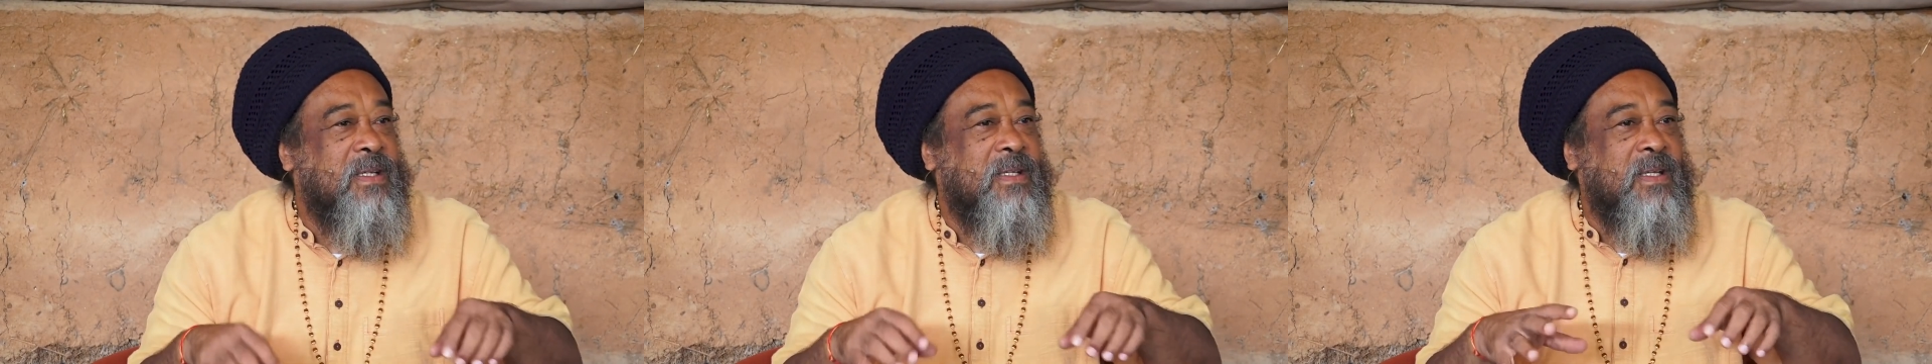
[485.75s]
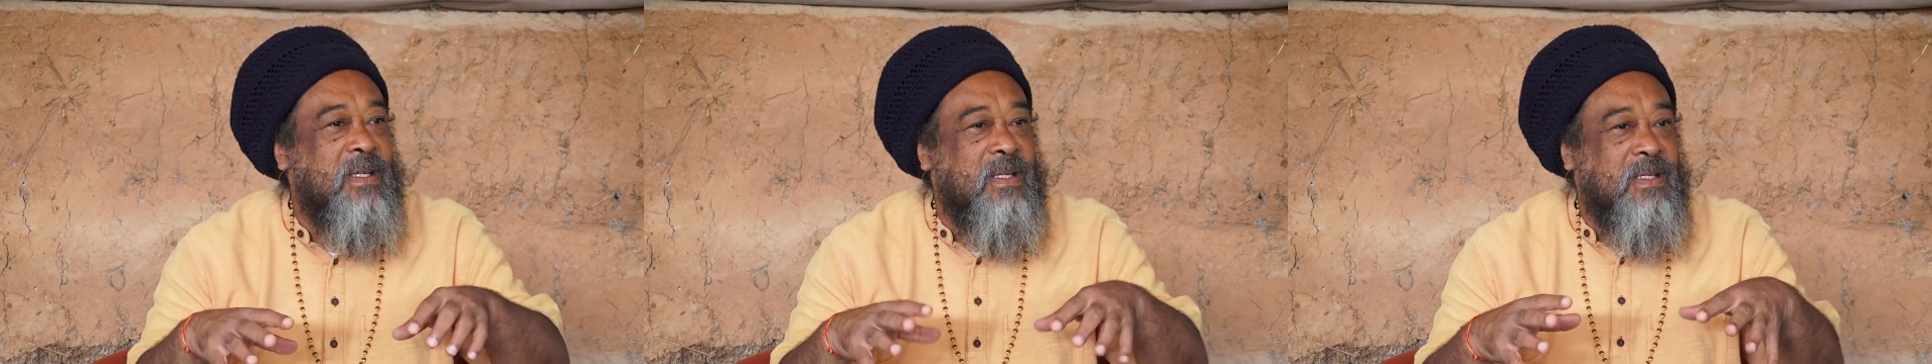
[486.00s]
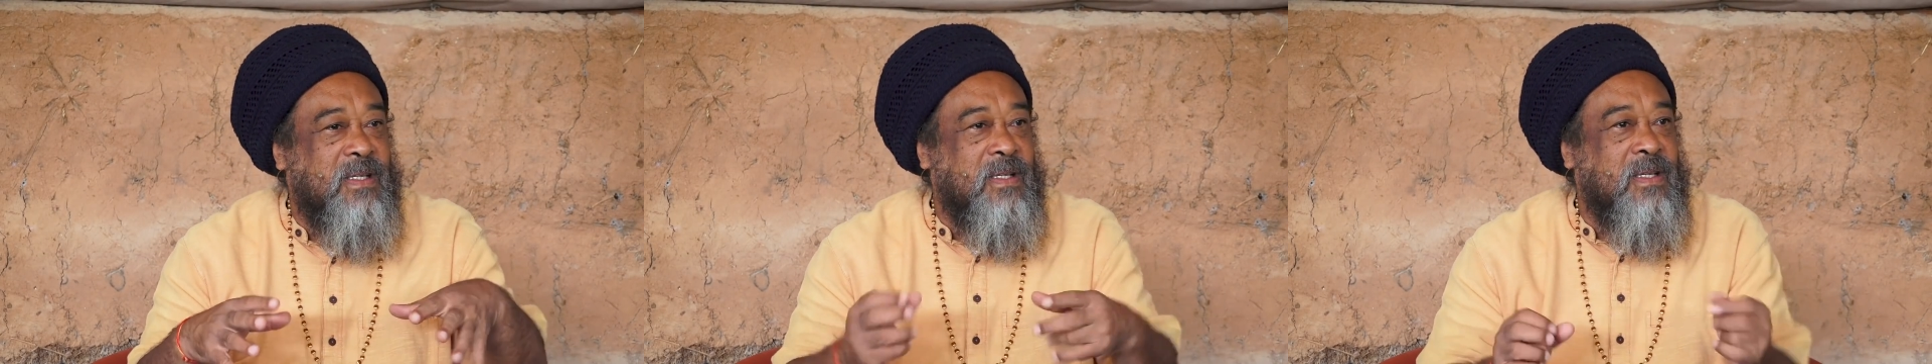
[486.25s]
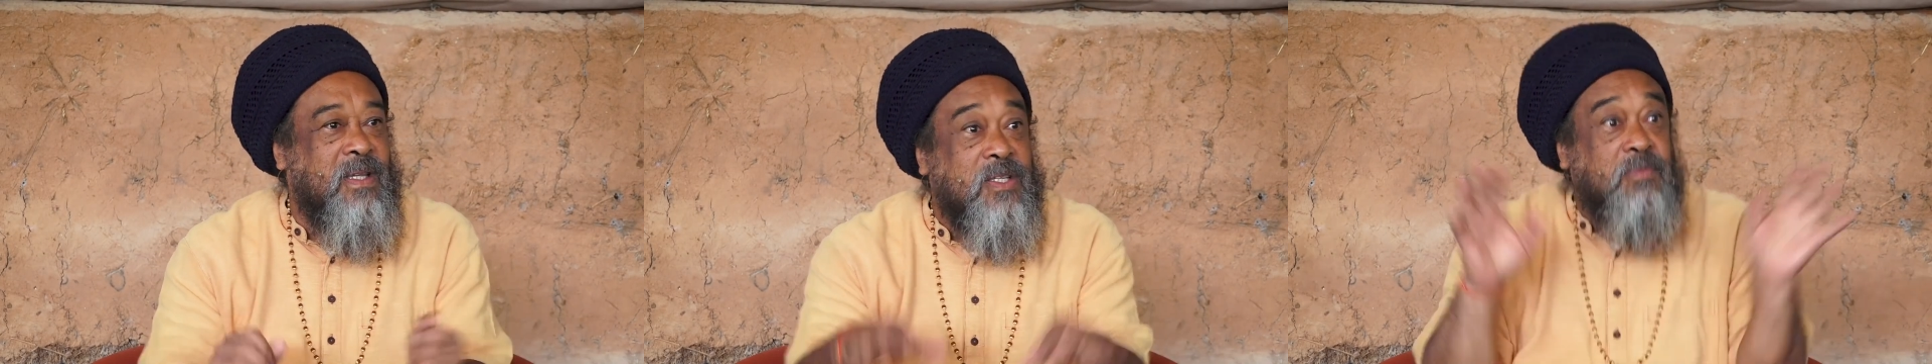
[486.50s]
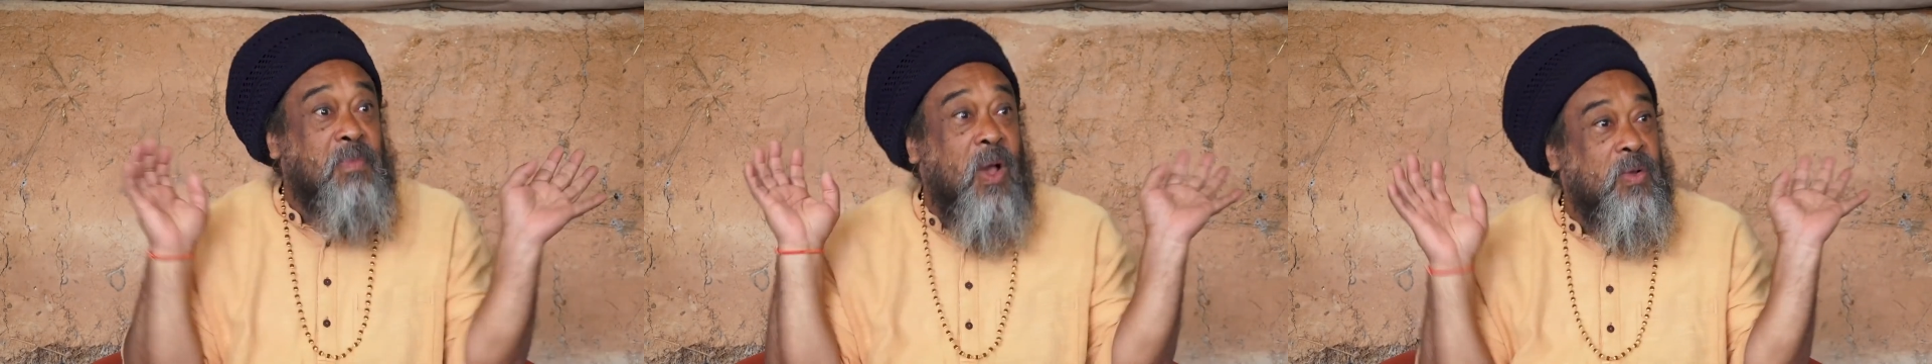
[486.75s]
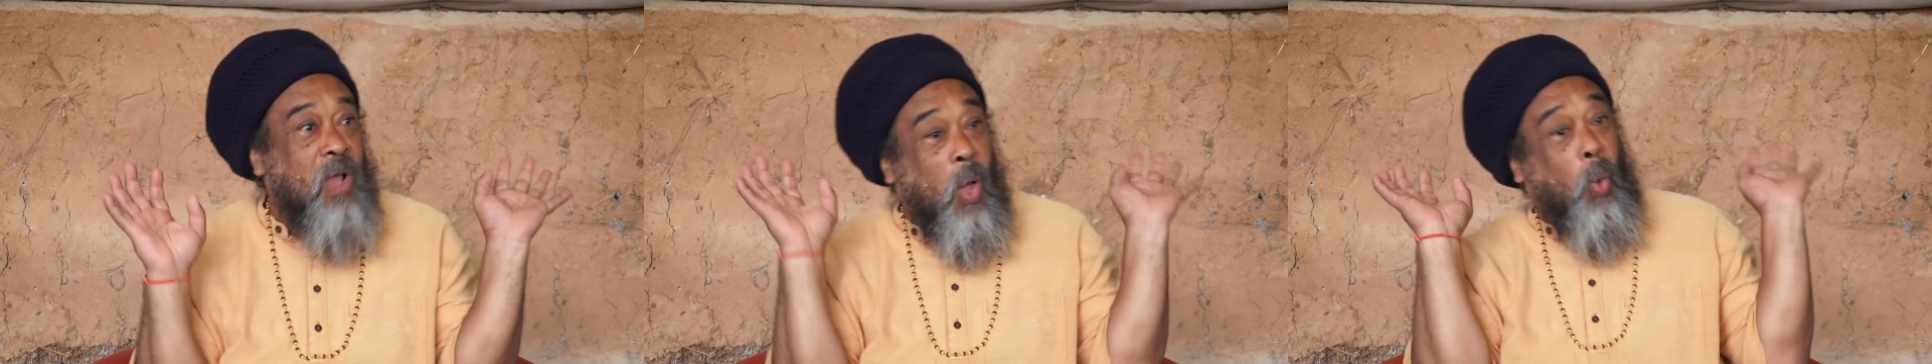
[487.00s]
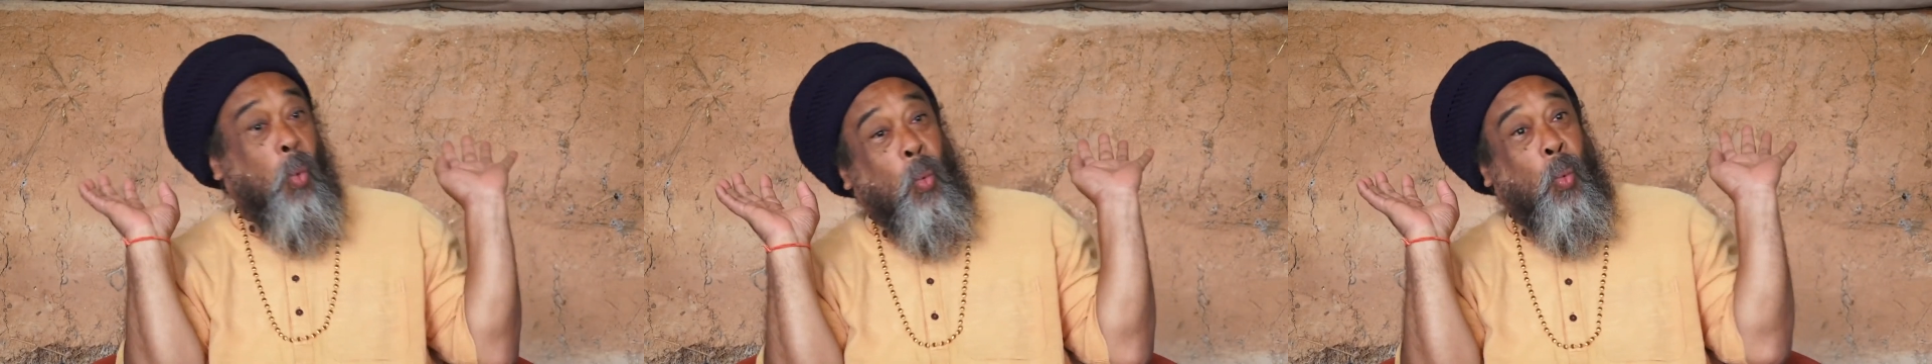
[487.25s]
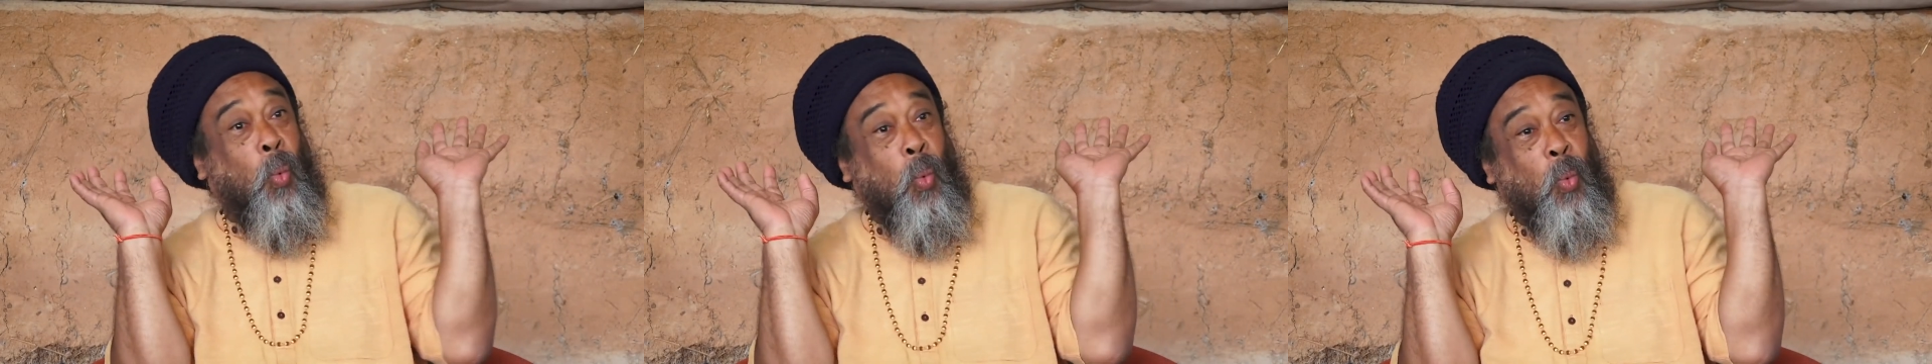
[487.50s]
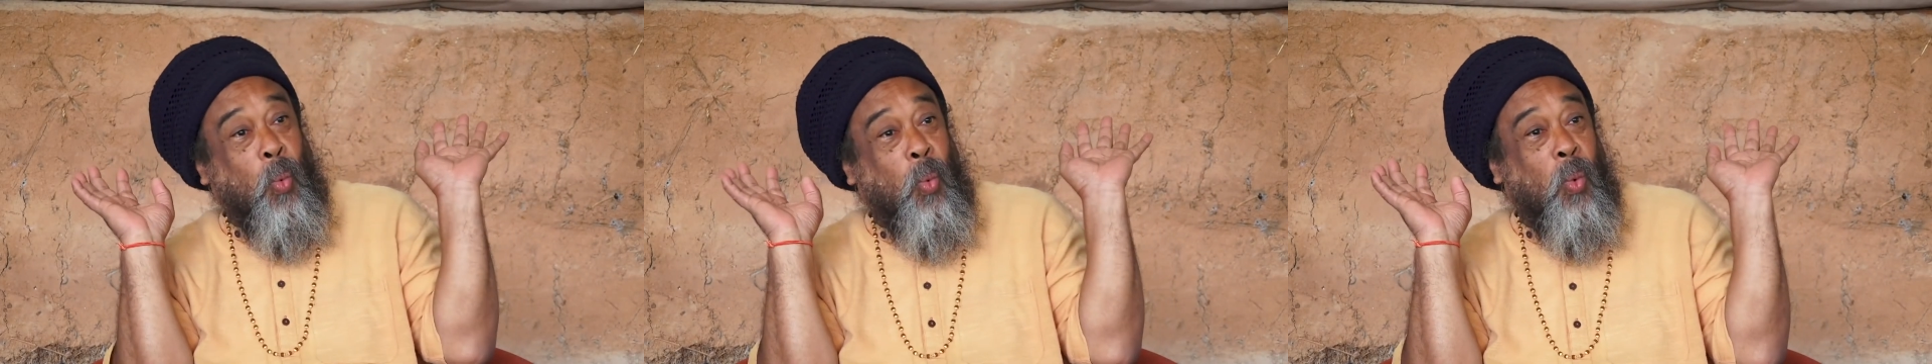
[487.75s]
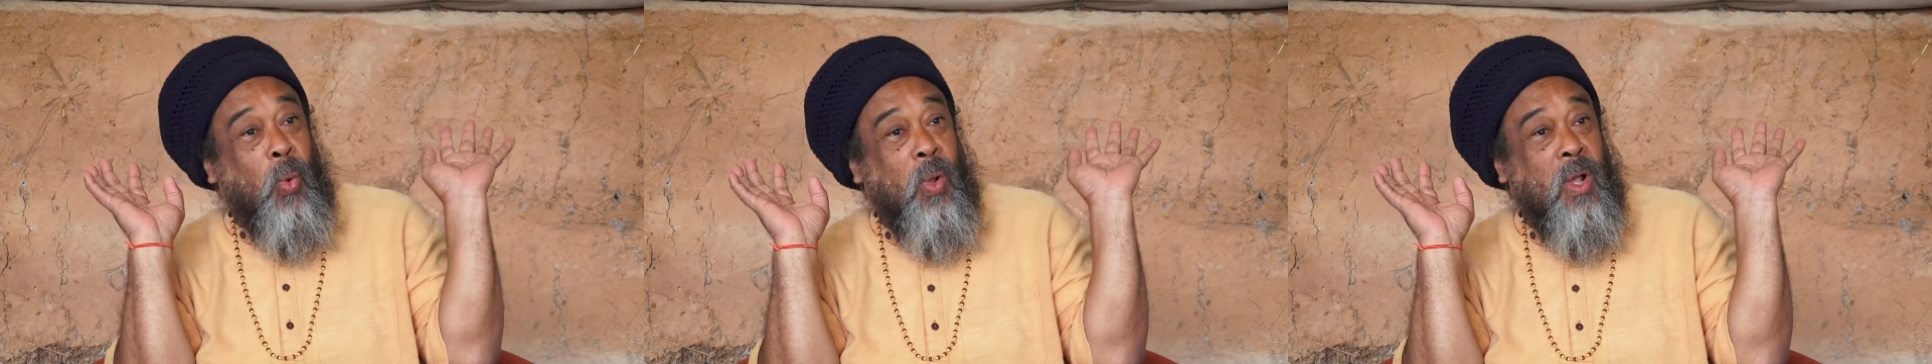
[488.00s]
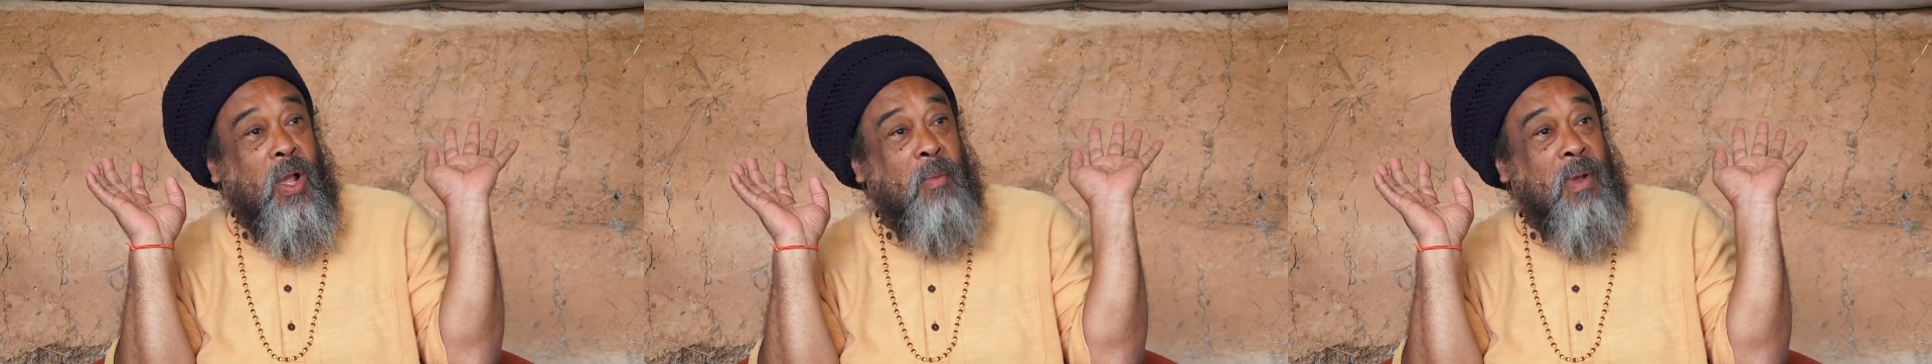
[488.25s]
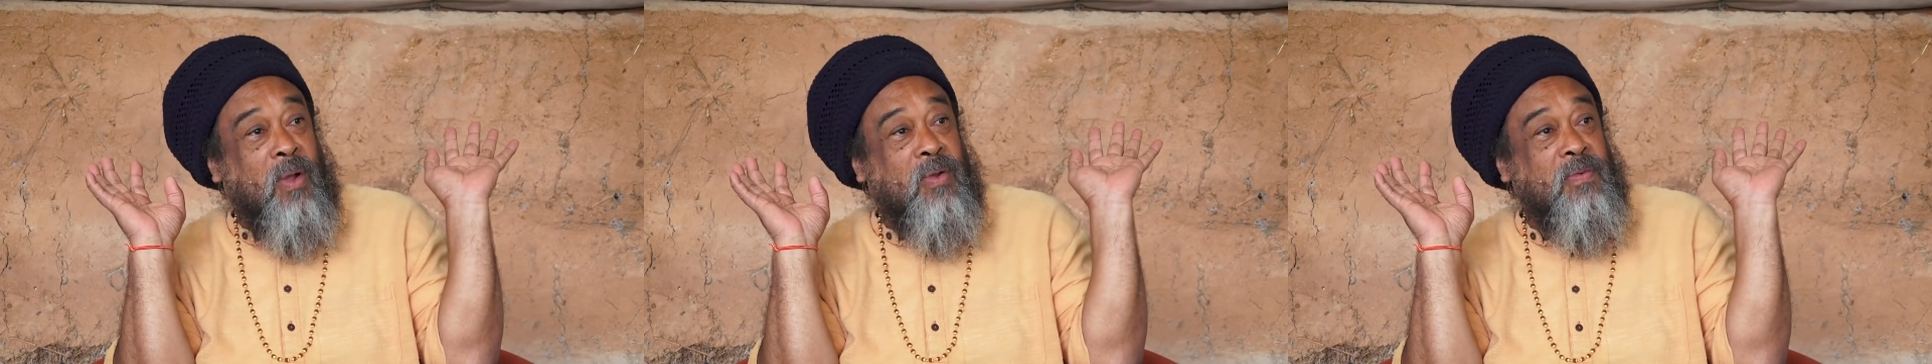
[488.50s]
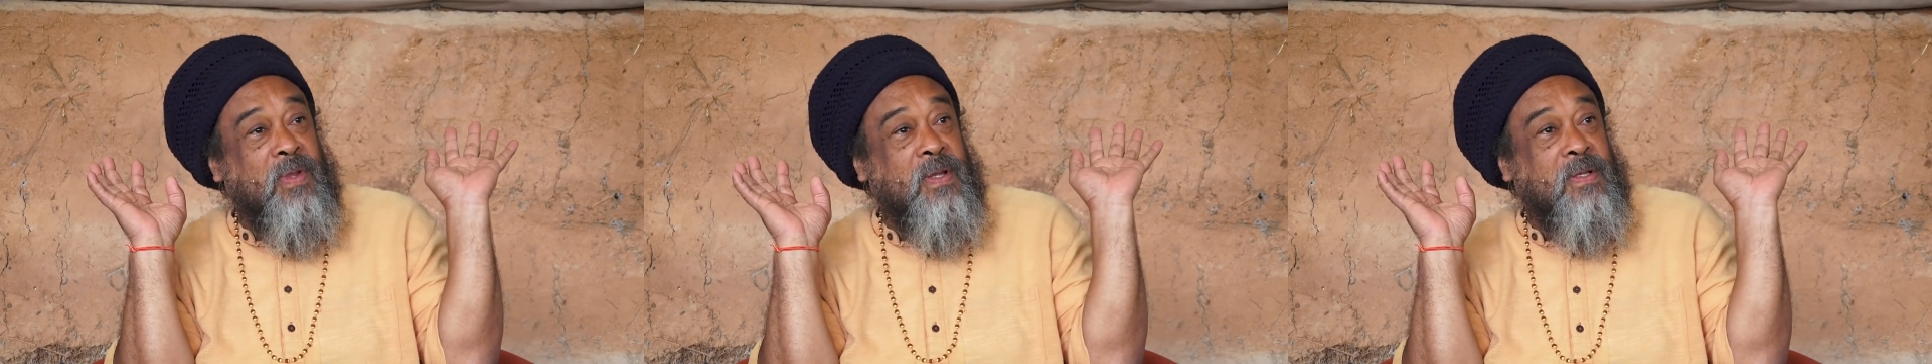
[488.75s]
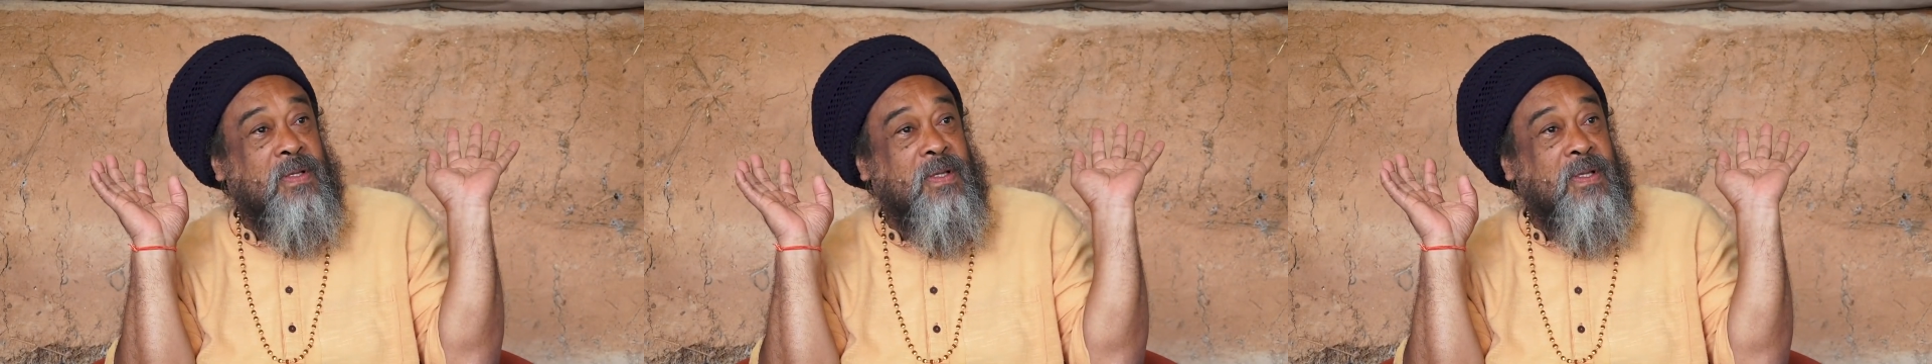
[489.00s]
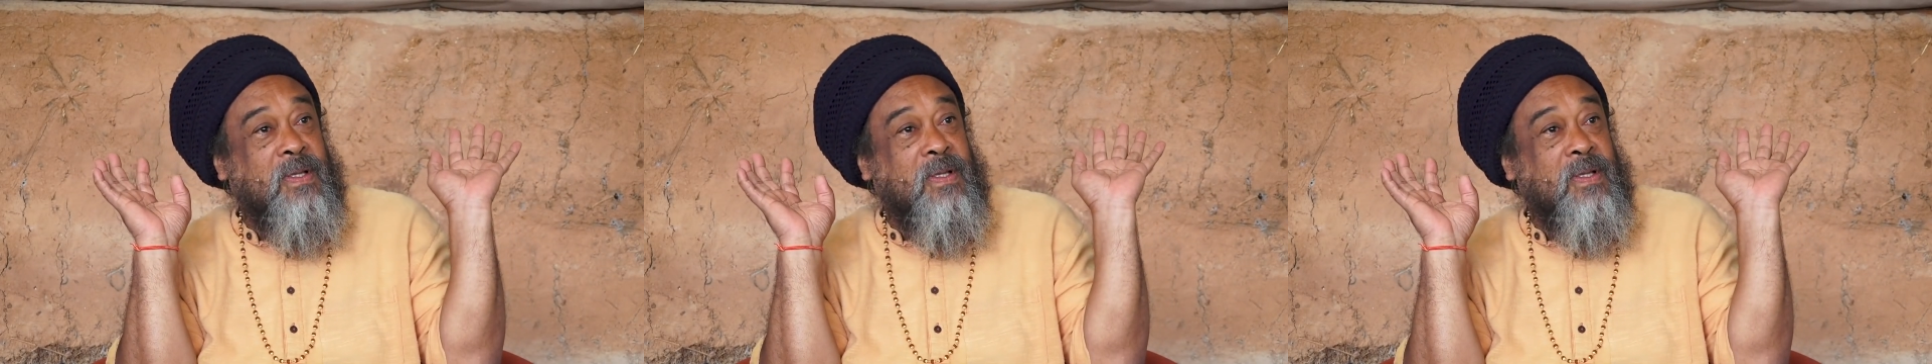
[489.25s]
Did it dismount? Oh, I'm out of it.